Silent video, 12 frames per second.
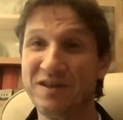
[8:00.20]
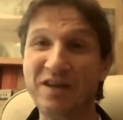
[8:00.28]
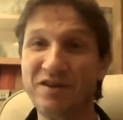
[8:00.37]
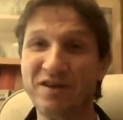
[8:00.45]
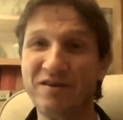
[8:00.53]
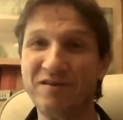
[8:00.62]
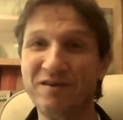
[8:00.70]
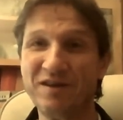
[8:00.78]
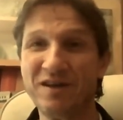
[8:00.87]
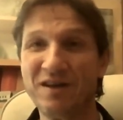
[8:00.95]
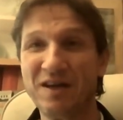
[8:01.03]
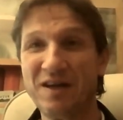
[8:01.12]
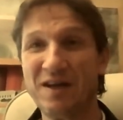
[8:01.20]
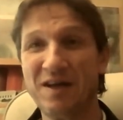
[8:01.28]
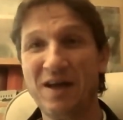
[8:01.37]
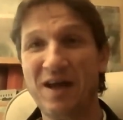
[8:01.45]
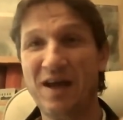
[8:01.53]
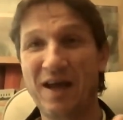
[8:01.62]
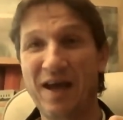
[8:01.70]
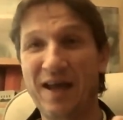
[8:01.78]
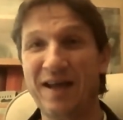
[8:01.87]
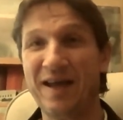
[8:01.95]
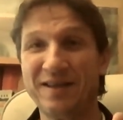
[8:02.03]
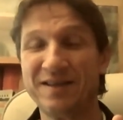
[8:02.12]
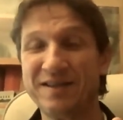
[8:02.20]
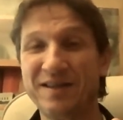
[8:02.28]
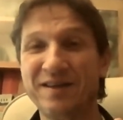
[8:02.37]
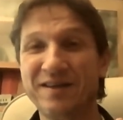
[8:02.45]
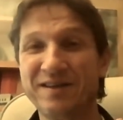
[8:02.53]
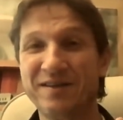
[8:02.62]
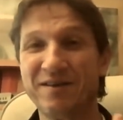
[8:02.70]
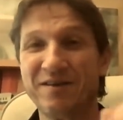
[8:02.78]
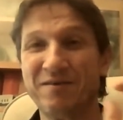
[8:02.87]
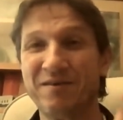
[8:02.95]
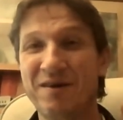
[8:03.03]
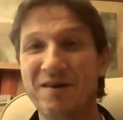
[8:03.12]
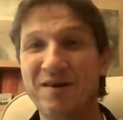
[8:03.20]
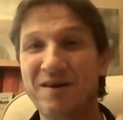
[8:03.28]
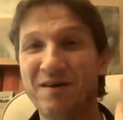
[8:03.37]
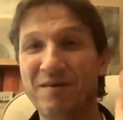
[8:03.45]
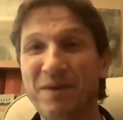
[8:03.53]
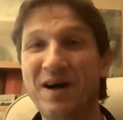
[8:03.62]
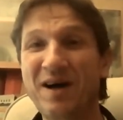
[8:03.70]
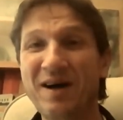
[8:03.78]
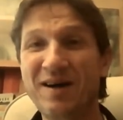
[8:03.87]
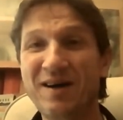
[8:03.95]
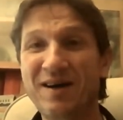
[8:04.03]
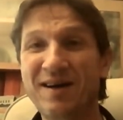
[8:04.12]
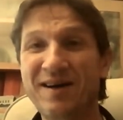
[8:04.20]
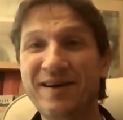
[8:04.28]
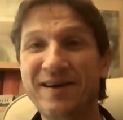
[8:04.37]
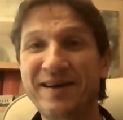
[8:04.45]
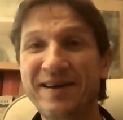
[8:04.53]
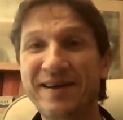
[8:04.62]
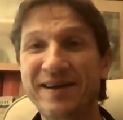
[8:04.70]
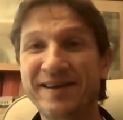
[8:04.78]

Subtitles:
tuned, and see you soon. Bye.